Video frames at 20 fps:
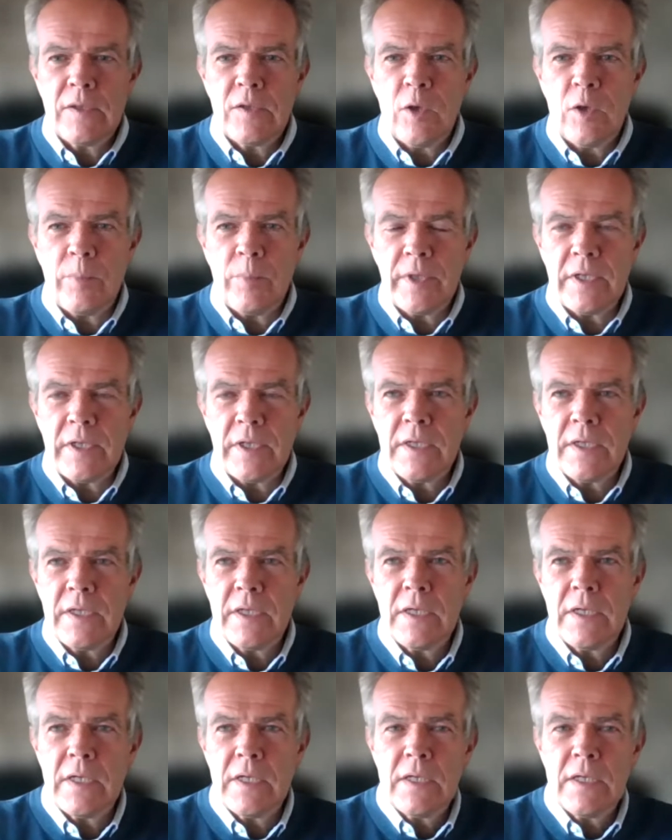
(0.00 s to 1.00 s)
topic.
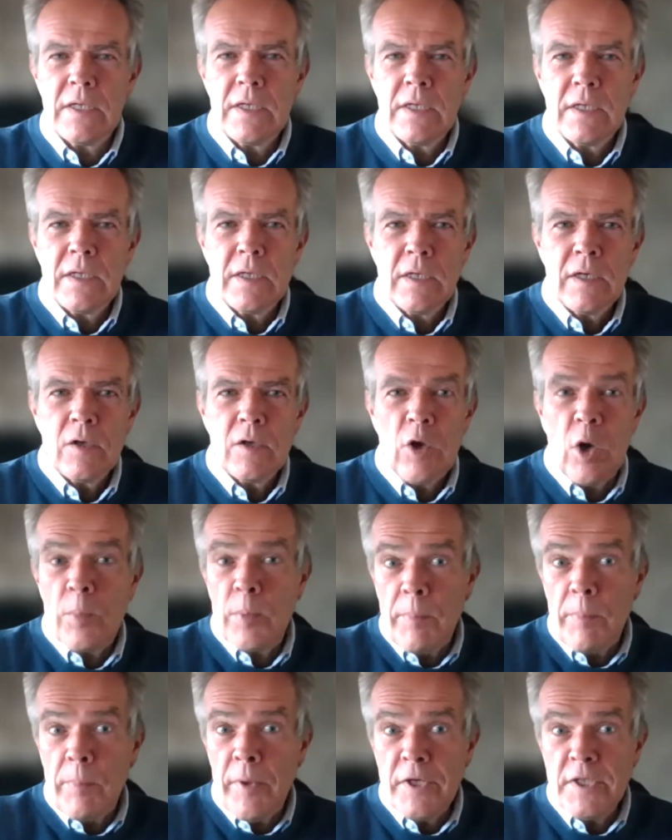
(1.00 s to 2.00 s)

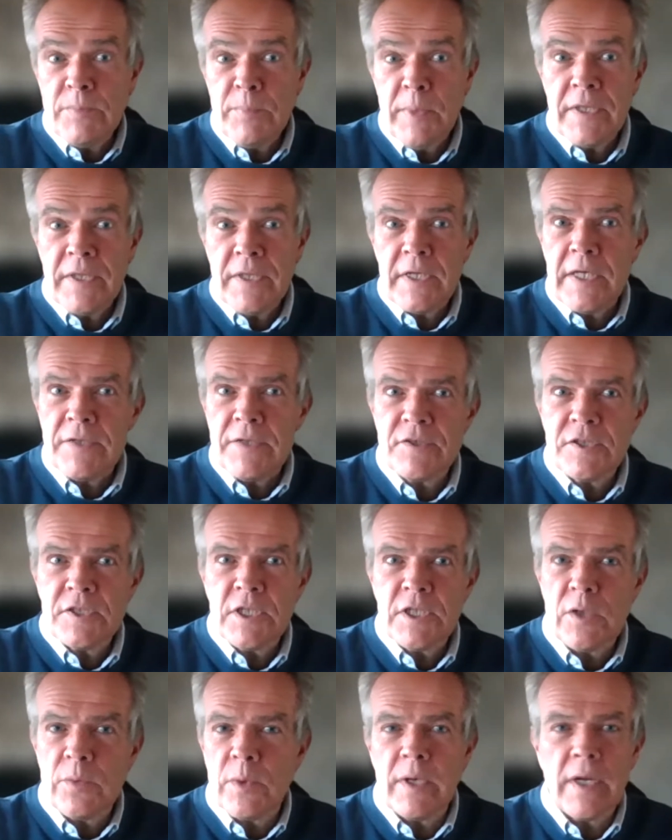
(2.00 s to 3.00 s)
Corporal punishment against
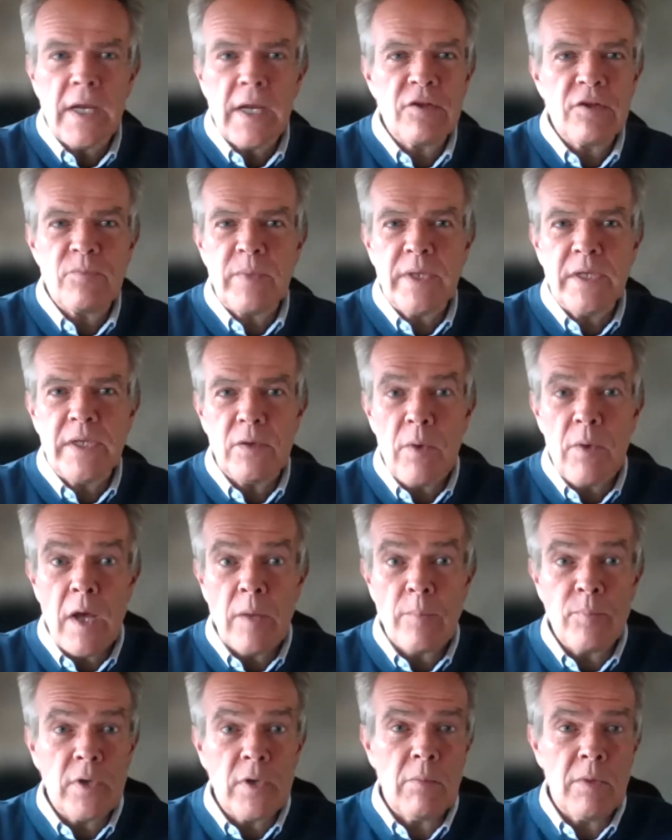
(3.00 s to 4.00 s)
children has been
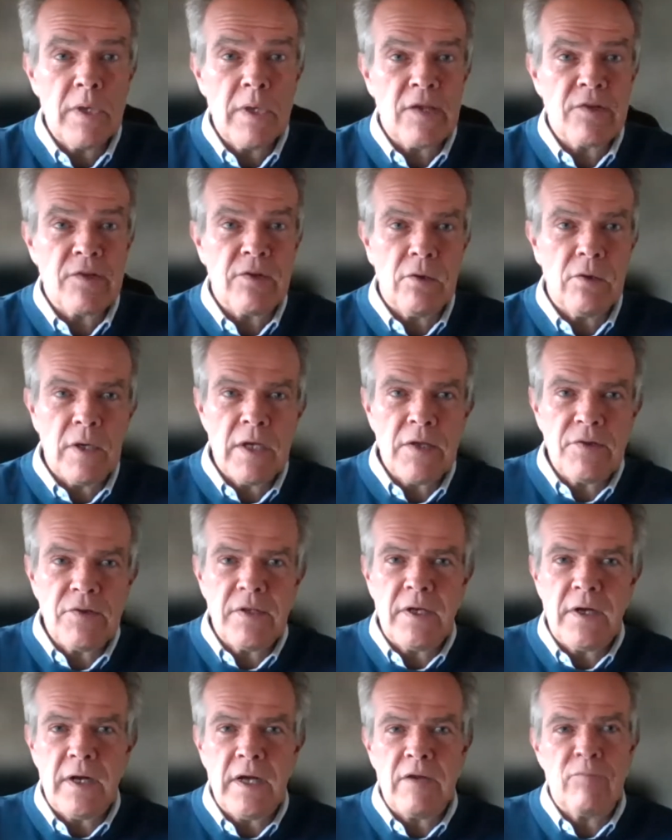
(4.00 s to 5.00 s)
around probably as long as
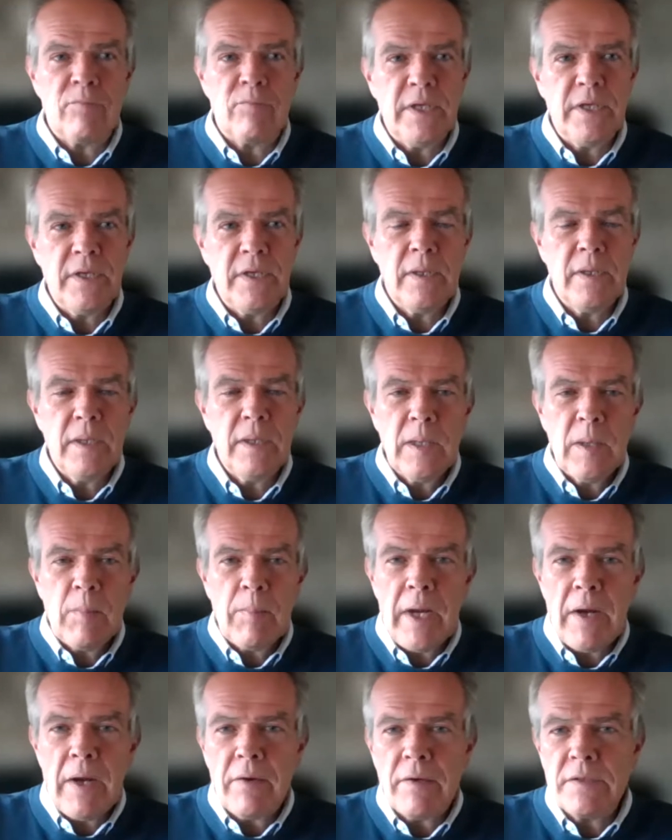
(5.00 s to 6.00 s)
there have been
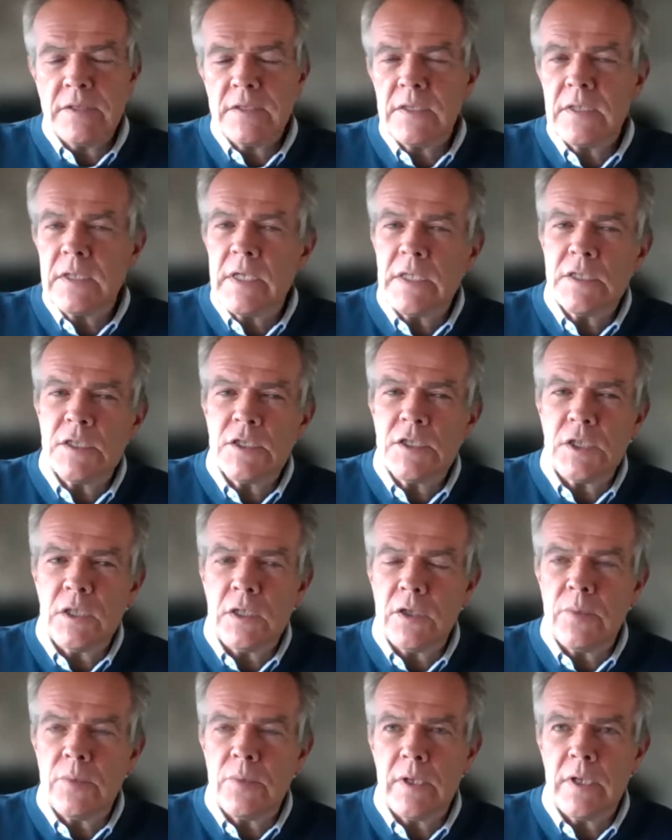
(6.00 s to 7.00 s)
parents and
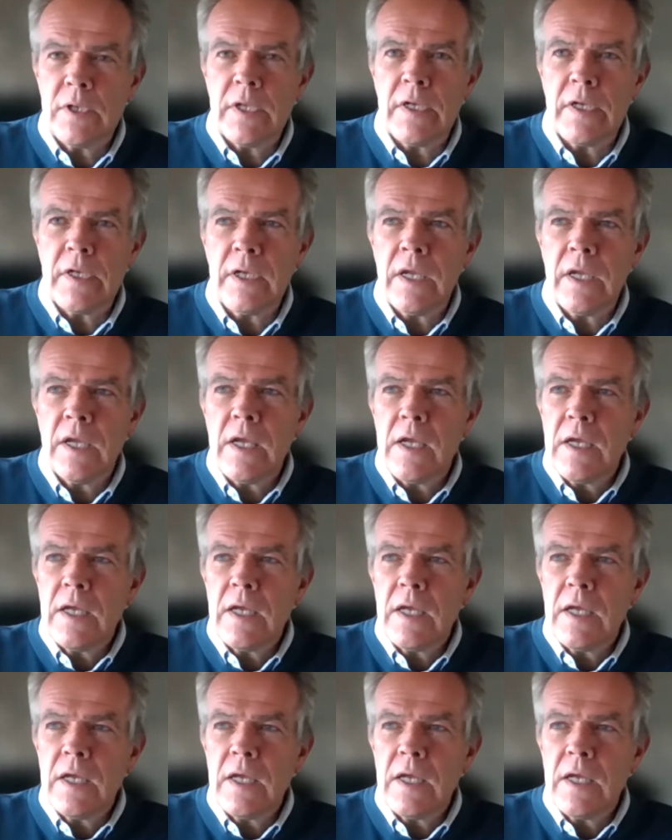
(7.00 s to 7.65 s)
children, and